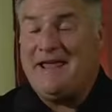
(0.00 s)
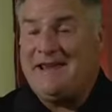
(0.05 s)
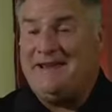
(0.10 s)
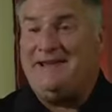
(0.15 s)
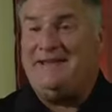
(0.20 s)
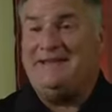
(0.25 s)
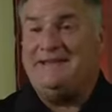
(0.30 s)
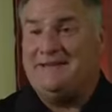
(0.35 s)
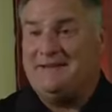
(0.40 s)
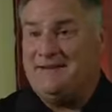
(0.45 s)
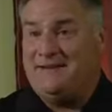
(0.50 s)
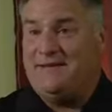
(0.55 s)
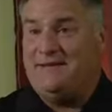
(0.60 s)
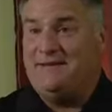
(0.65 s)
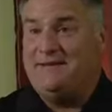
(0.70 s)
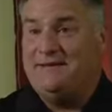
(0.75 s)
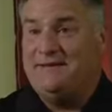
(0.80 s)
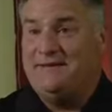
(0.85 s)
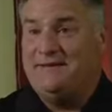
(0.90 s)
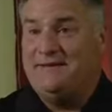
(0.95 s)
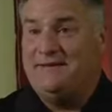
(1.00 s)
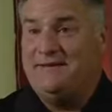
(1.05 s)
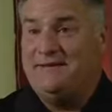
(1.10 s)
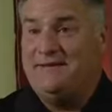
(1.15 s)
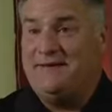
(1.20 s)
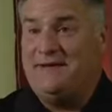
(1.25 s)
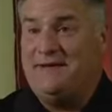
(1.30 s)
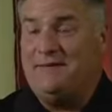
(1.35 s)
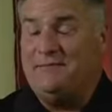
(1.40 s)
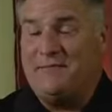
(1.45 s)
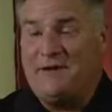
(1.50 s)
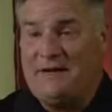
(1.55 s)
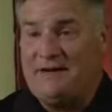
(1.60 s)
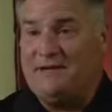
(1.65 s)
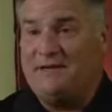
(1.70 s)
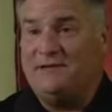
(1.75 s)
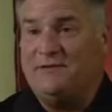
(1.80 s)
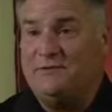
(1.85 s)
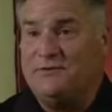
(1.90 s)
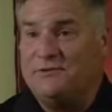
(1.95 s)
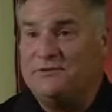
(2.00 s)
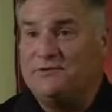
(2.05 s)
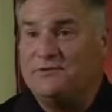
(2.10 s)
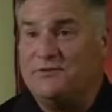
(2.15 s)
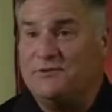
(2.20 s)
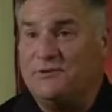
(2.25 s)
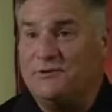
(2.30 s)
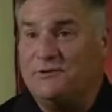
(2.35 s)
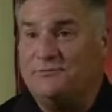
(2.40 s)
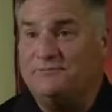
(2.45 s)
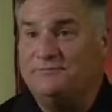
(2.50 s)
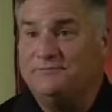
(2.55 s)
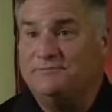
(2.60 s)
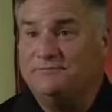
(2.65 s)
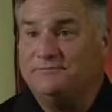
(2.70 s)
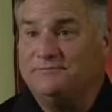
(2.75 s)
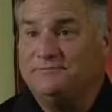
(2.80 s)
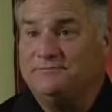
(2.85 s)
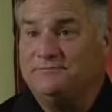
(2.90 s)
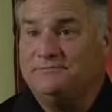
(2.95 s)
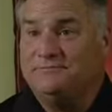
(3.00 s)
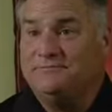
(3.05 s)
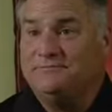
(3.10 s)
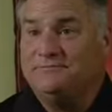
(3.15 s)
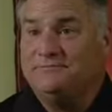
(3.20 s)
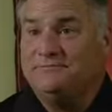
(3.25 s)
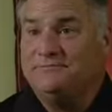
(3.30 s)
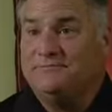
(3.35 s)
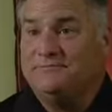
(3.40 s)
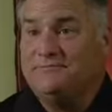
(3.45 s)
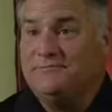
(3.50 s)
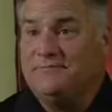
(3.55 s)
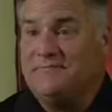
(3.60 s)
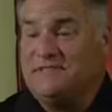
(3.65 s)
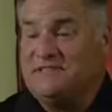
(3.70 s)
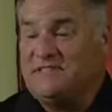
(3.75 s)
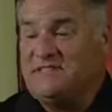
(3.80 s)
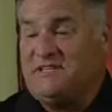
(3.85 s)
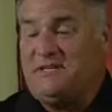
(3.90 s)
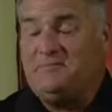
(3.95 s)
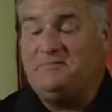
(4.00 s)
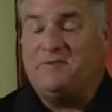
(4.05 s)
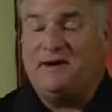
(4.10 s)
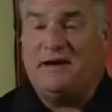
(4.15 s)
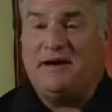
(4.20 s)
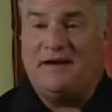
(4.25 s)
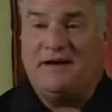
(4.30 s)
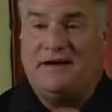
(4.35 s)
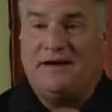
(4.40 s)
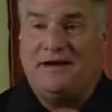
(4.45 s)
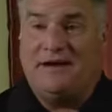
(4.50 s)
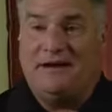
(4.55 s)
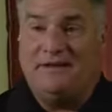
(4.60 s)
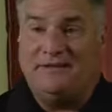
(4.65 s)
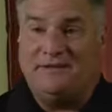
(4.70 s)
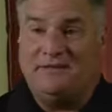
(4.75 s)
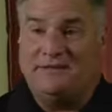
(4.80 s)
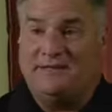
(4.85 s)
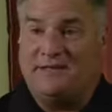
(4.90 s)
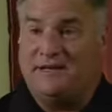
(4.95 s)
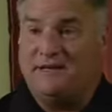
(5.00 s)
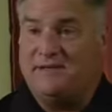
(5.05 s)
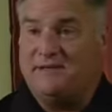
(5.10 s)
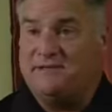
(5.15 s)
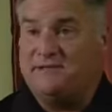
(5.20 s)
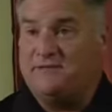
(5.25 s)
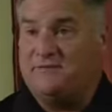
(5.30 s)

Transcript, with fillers: anything, and make it into a sword seed pod, a stick in the